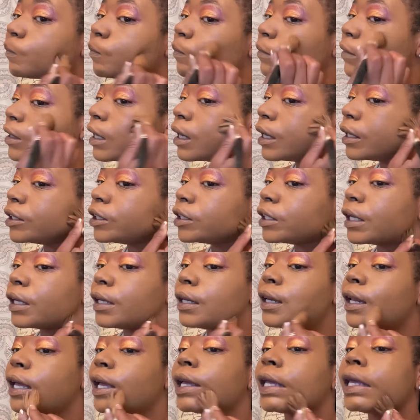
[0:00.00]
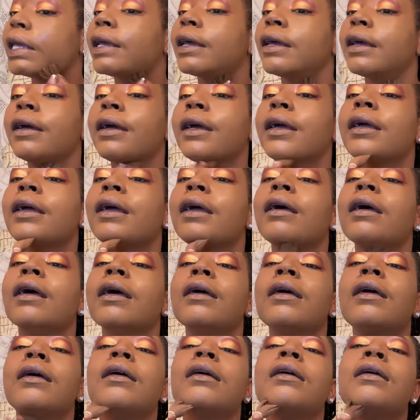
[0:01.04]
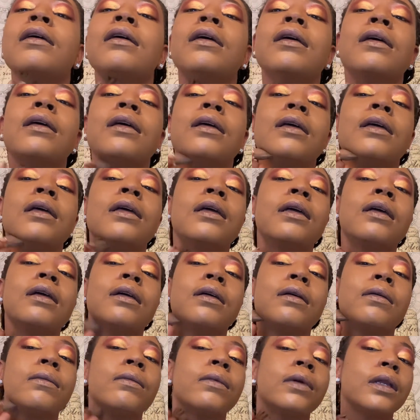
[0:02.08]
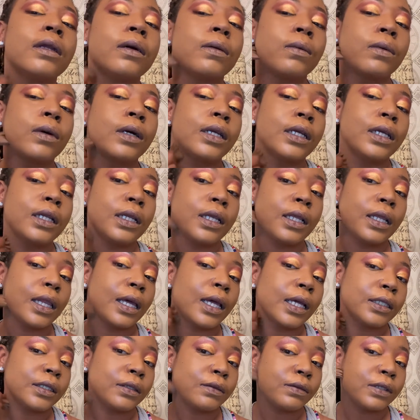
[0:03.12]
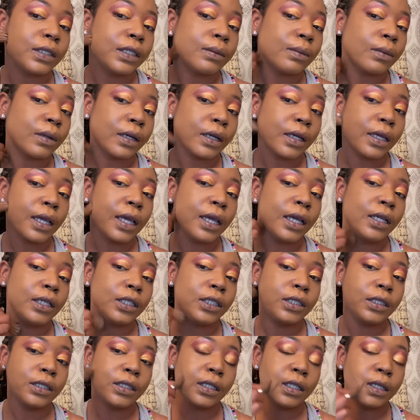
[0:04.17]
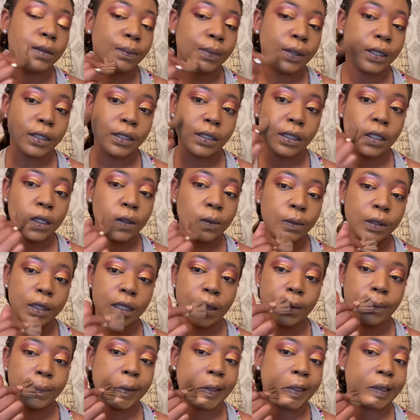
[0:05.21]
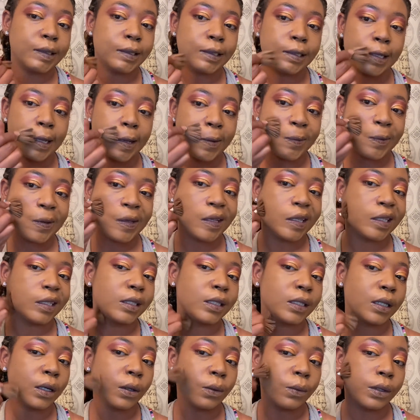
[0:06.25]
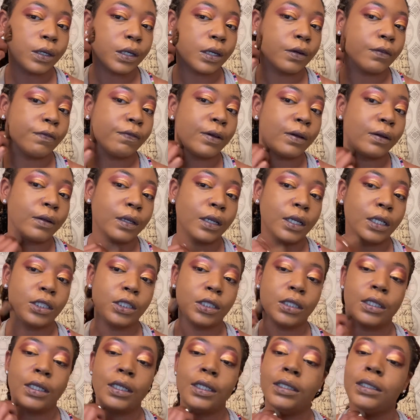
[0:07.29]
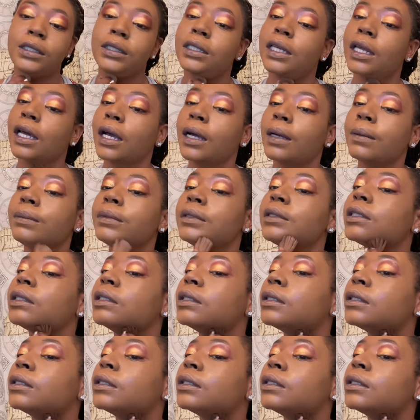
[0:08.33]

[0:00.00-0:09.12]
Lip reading: Touch that neck area. You don't want any lines of demarcation. Basically what that means is that we can tell where your foundation has stopped.